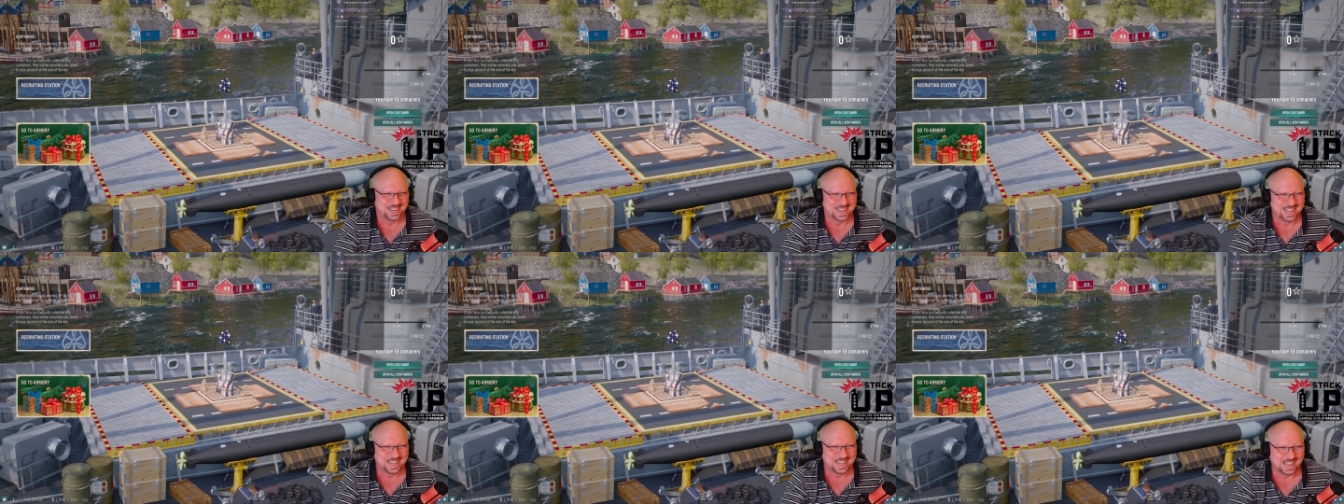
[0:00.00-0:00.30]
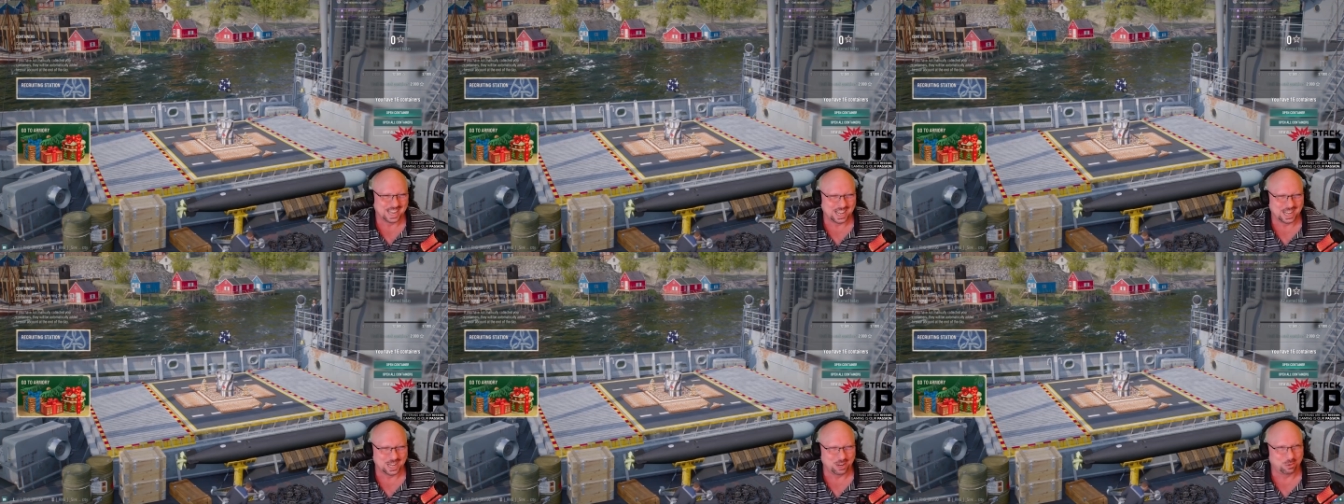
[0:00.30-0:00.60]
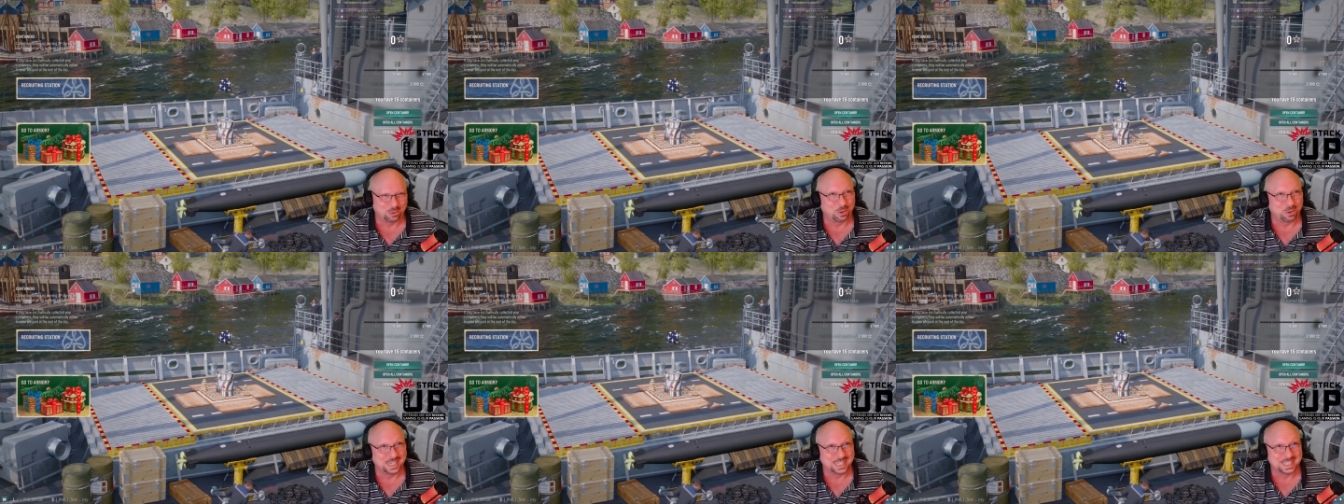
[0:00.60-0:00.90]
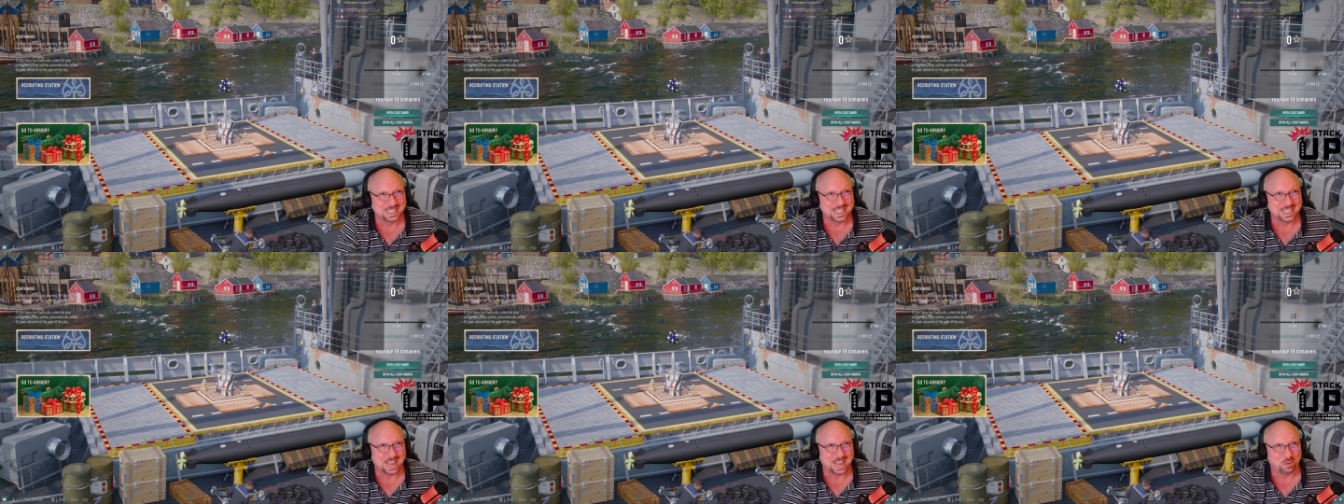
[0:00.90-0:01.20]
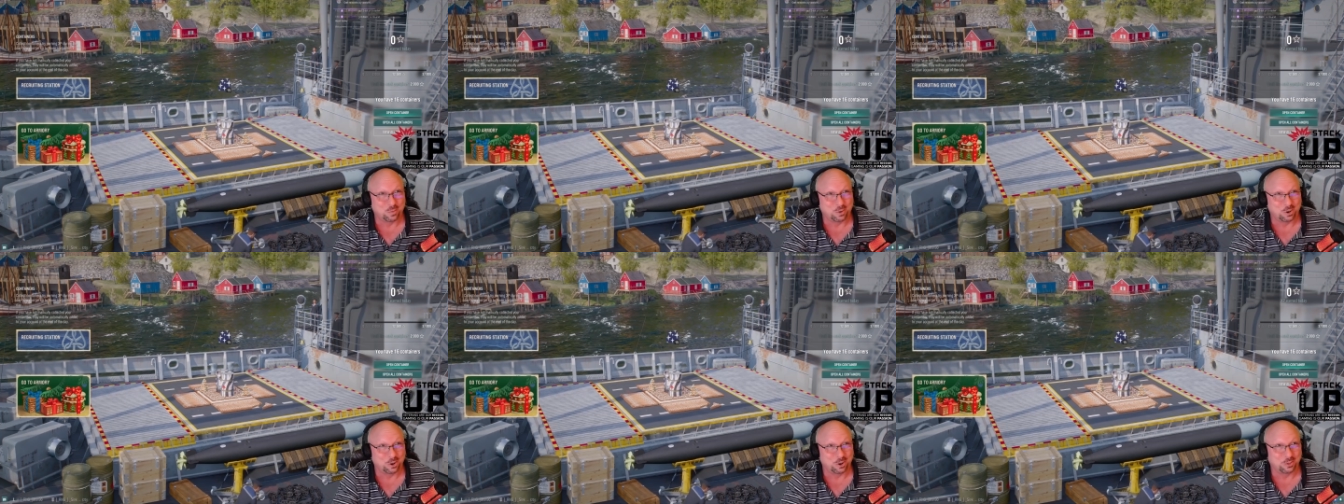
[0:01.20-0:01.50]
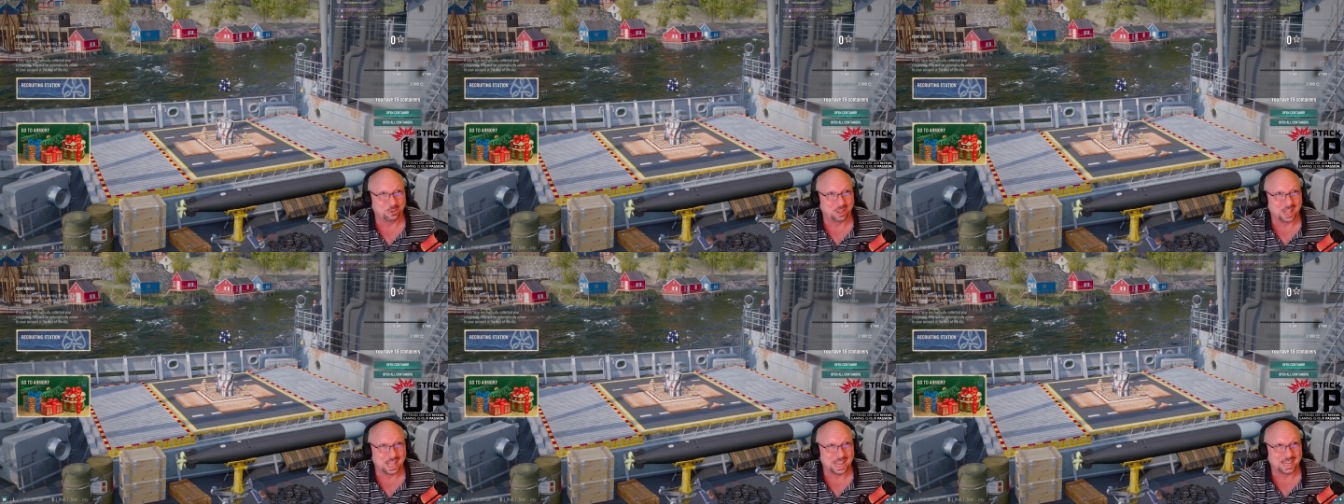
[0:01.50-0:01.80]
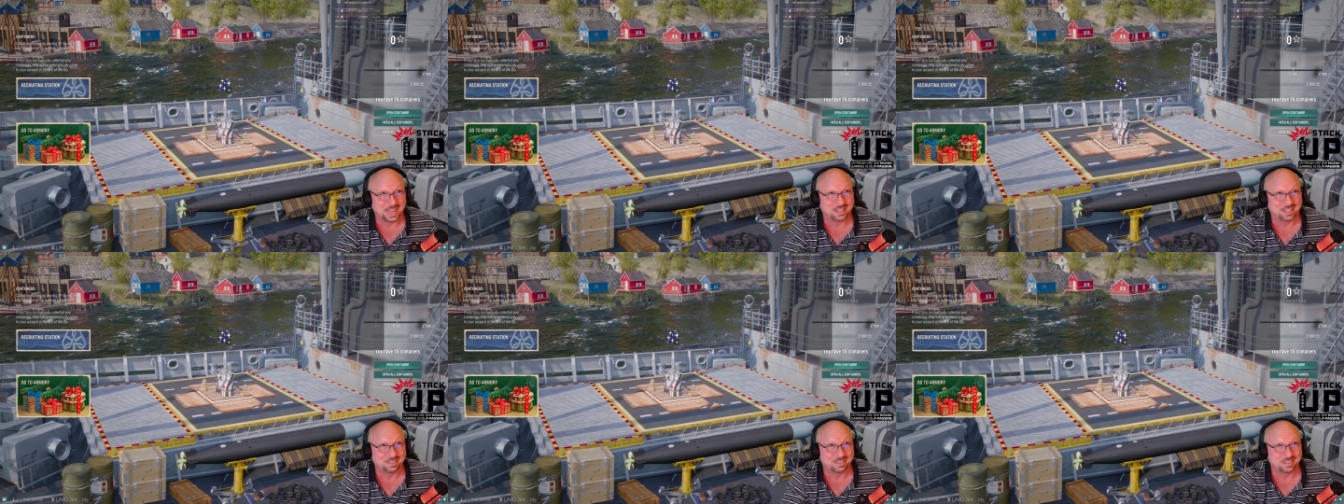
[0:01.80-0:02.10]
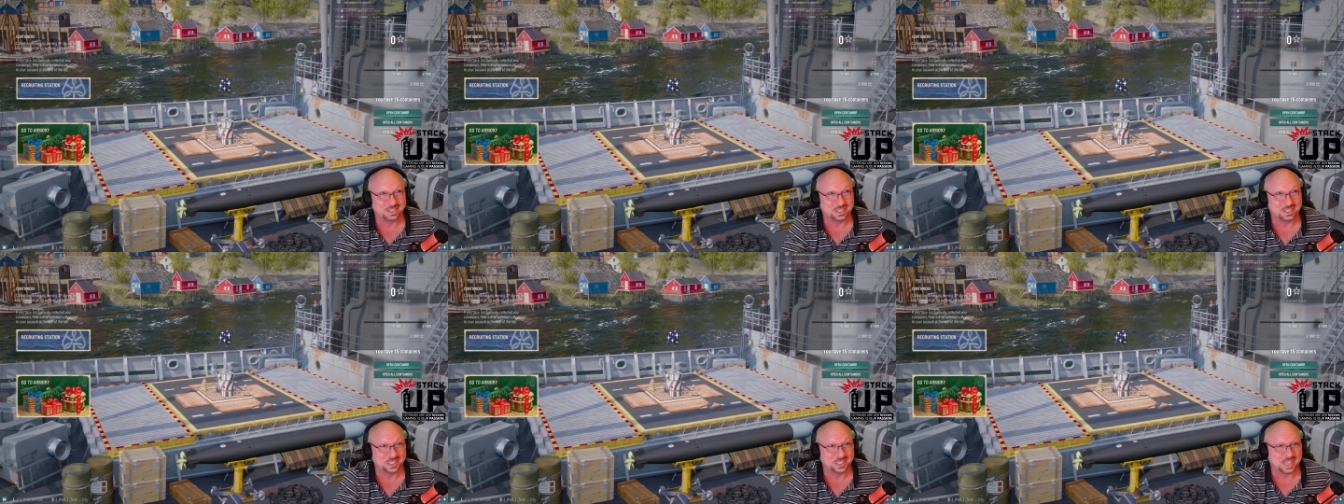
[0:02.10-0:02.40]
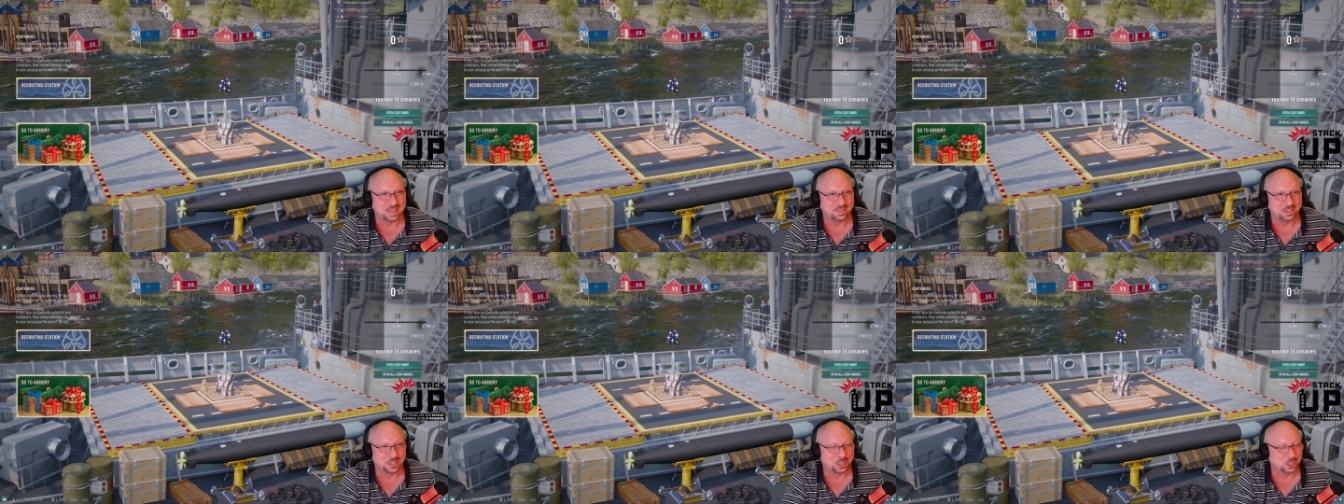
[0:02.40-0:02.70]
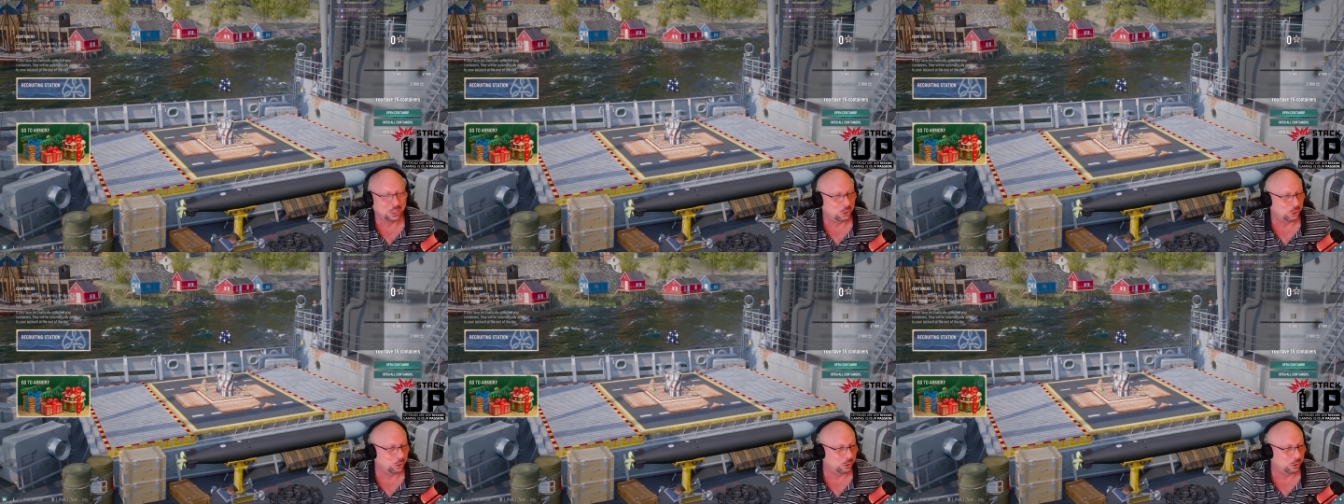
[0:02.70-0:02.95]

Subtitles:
What is that worth? Like 700